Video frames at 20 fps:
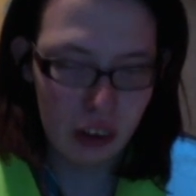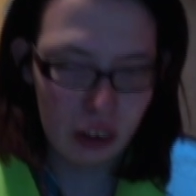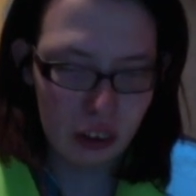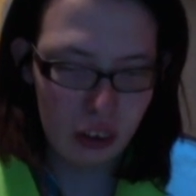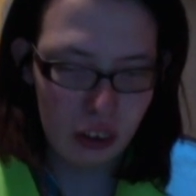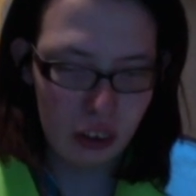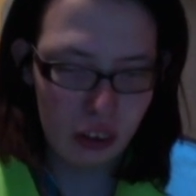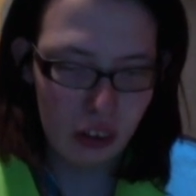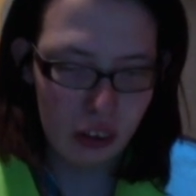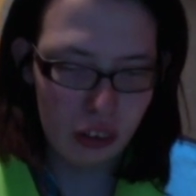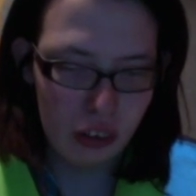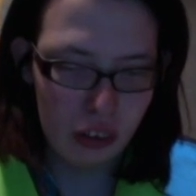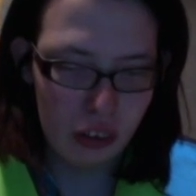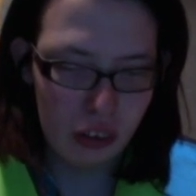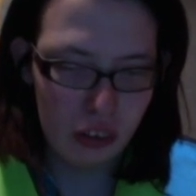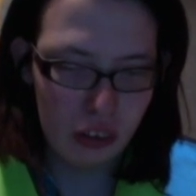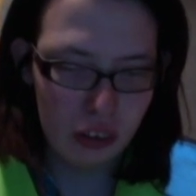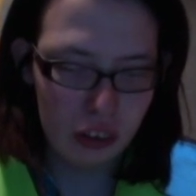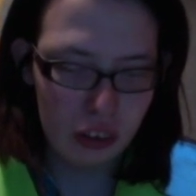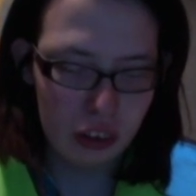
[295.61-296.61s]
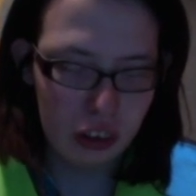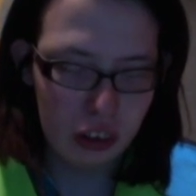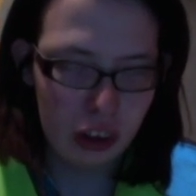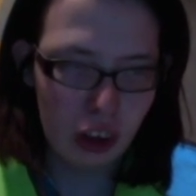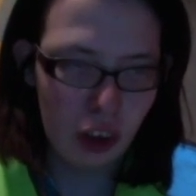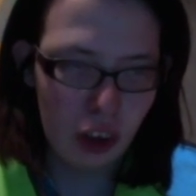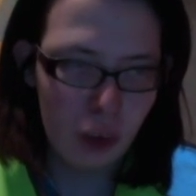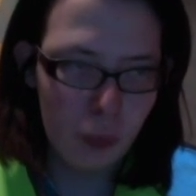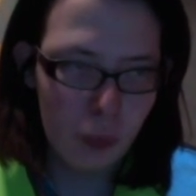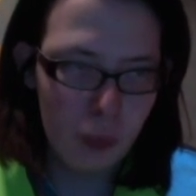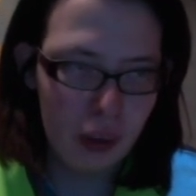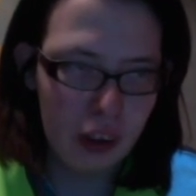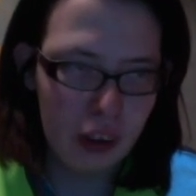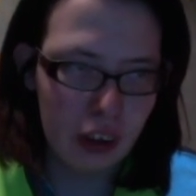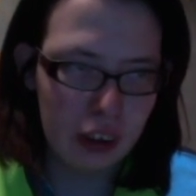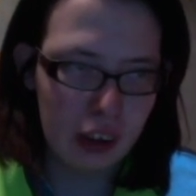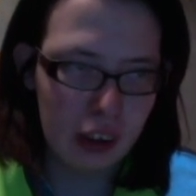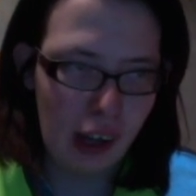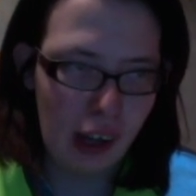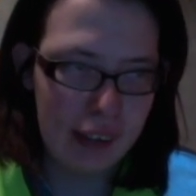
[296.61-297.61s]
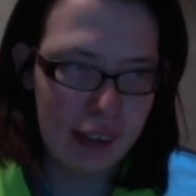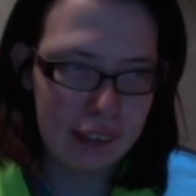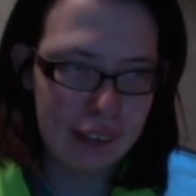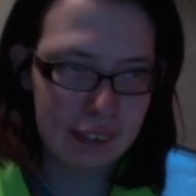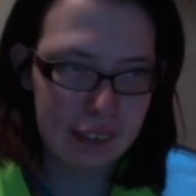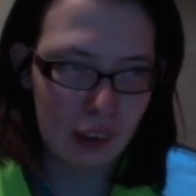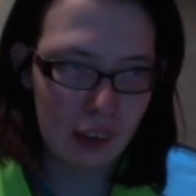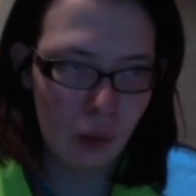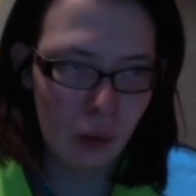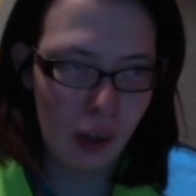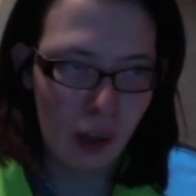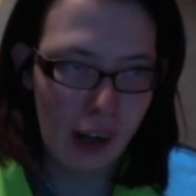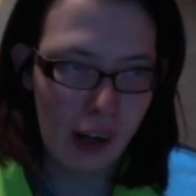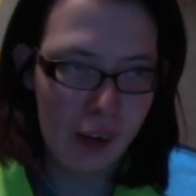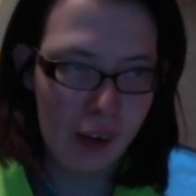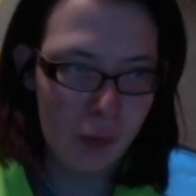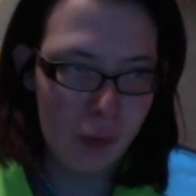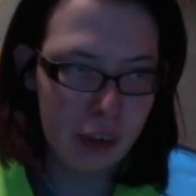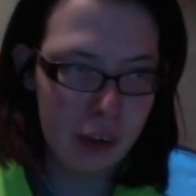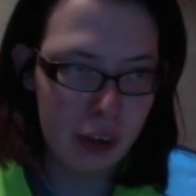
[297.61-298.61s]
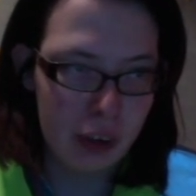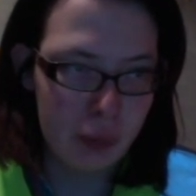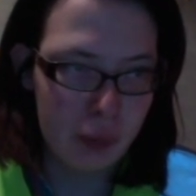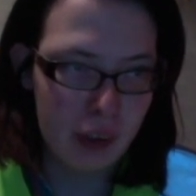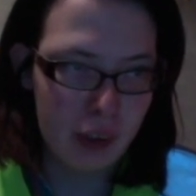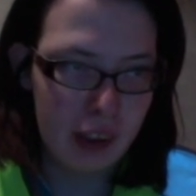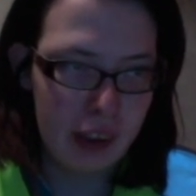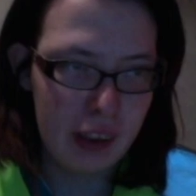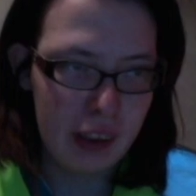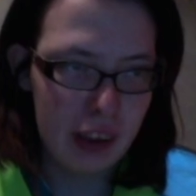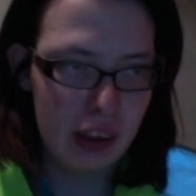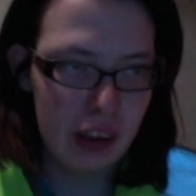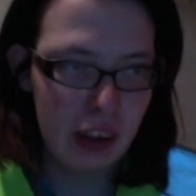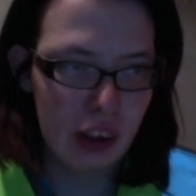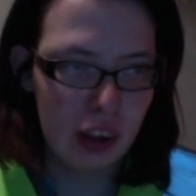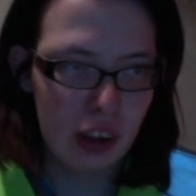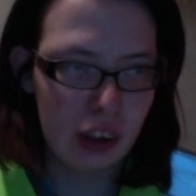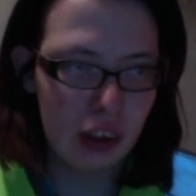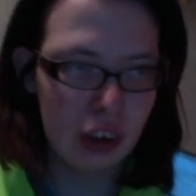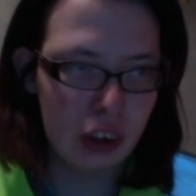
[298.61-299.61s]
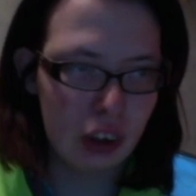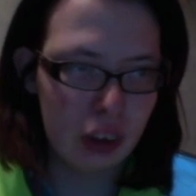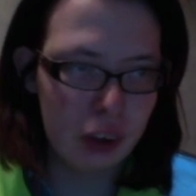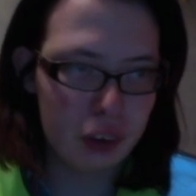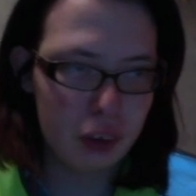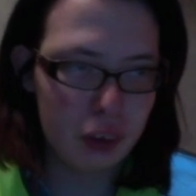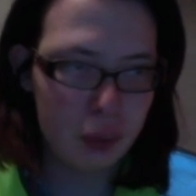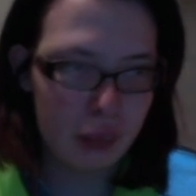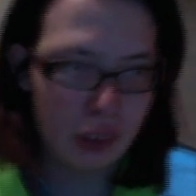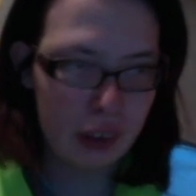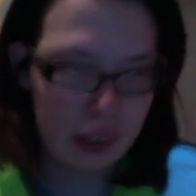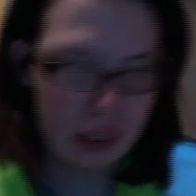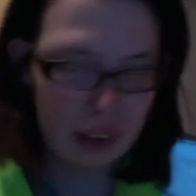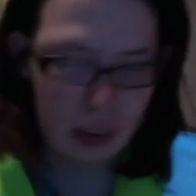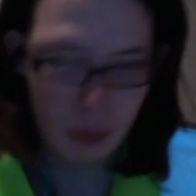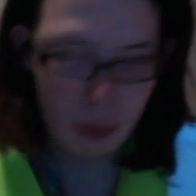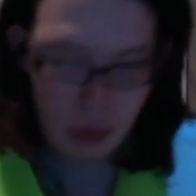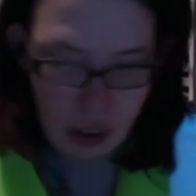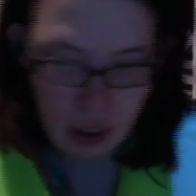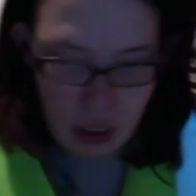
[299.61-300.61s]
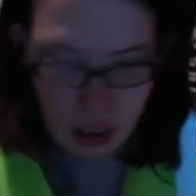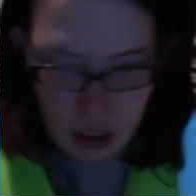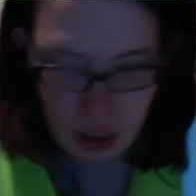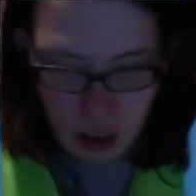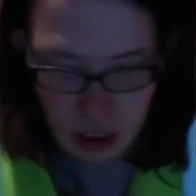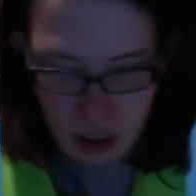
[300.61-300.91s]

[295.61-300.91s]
school because at school I was bullied due to my disabilities because